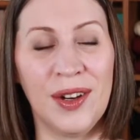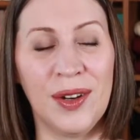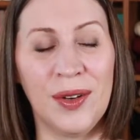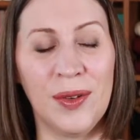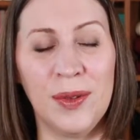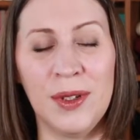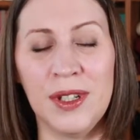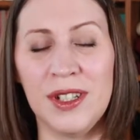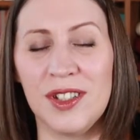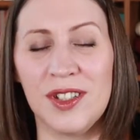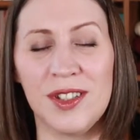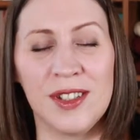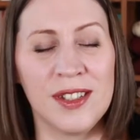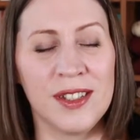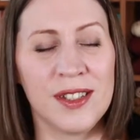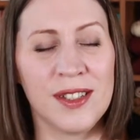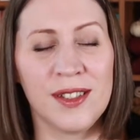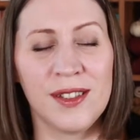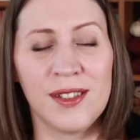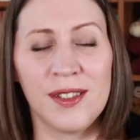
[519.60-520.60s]
which
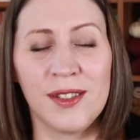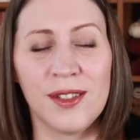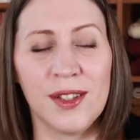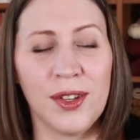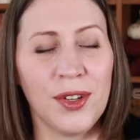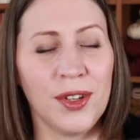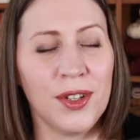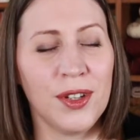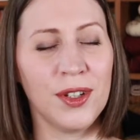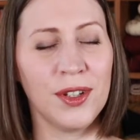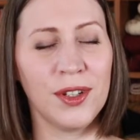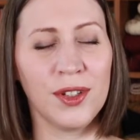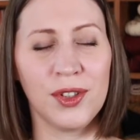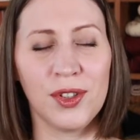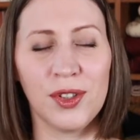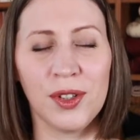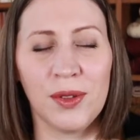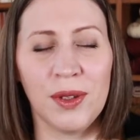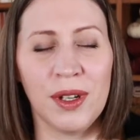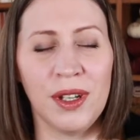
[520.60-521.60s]
is such
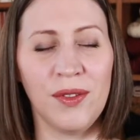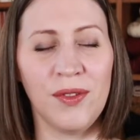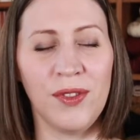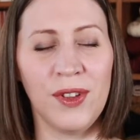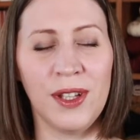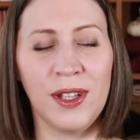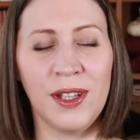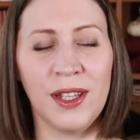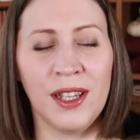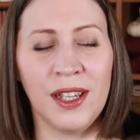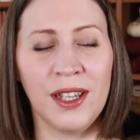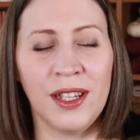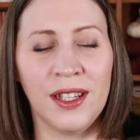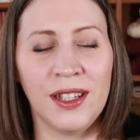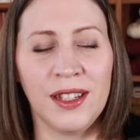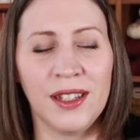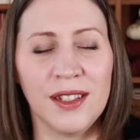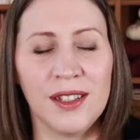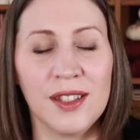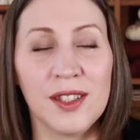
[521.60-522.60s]
a great
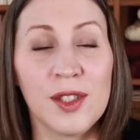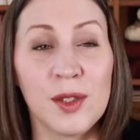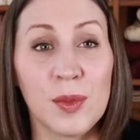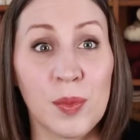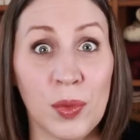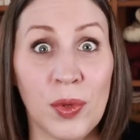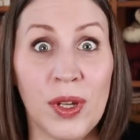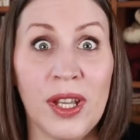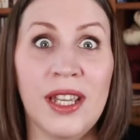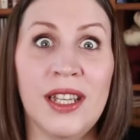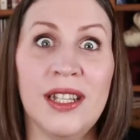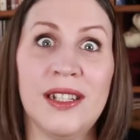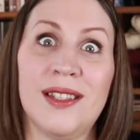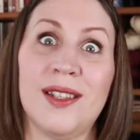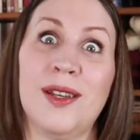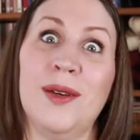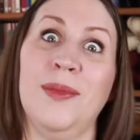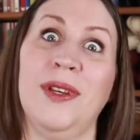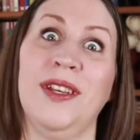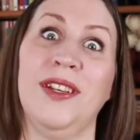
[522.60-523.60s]
feeling. Spring is
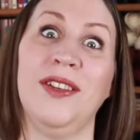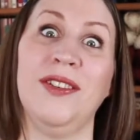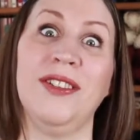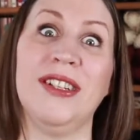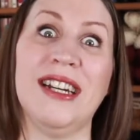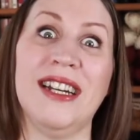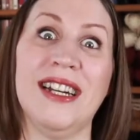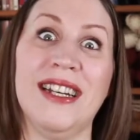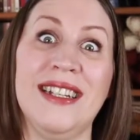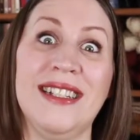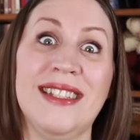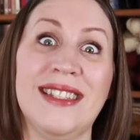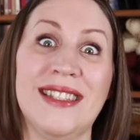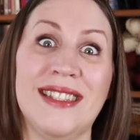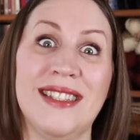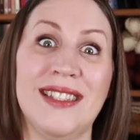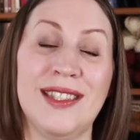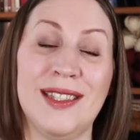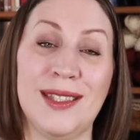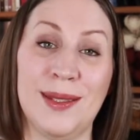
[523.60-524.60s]
coming, you guys.
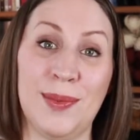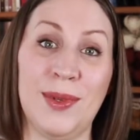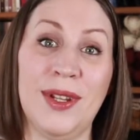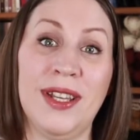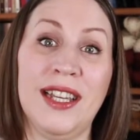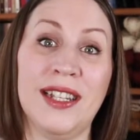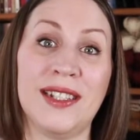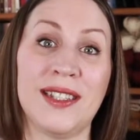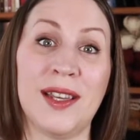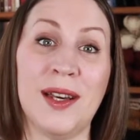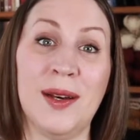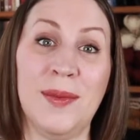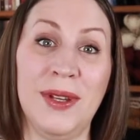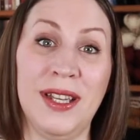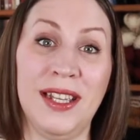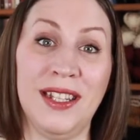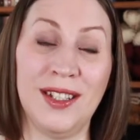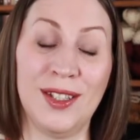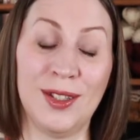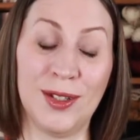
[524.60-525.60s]
Spring is
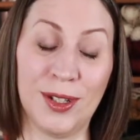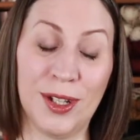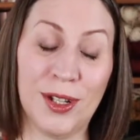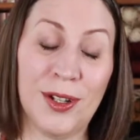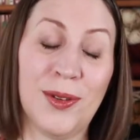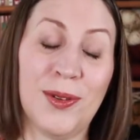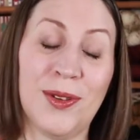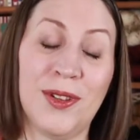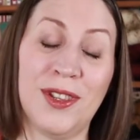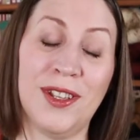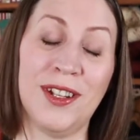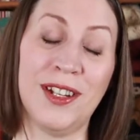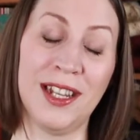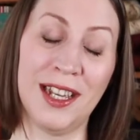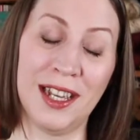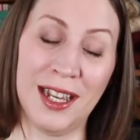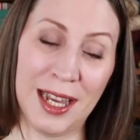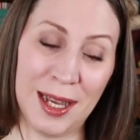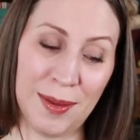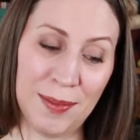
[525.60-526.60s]
coming to the northern
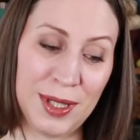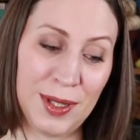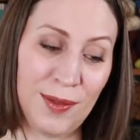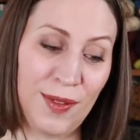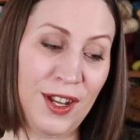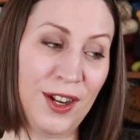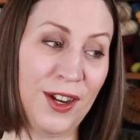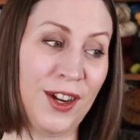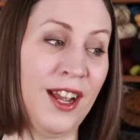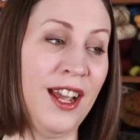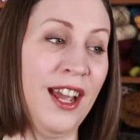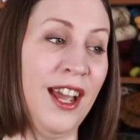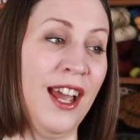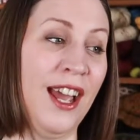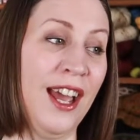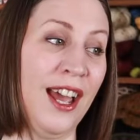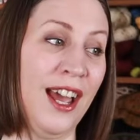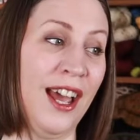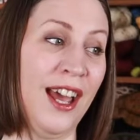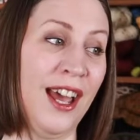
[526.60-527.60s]
hemisphere.
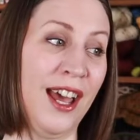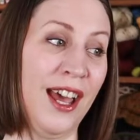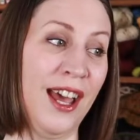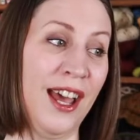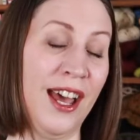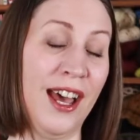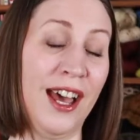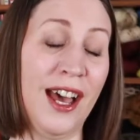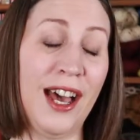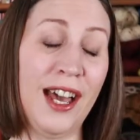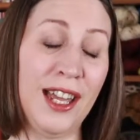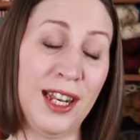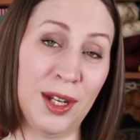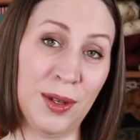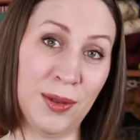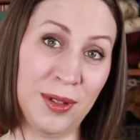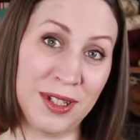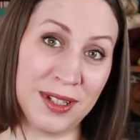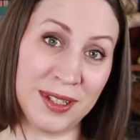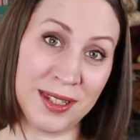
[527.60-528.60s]
I know
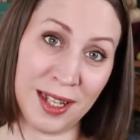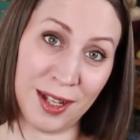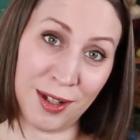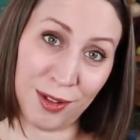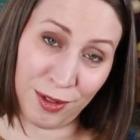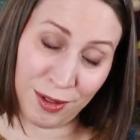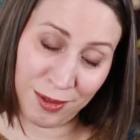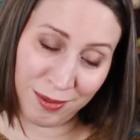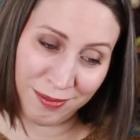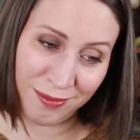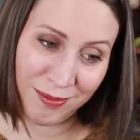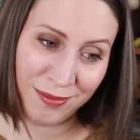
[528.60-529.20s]
in the south,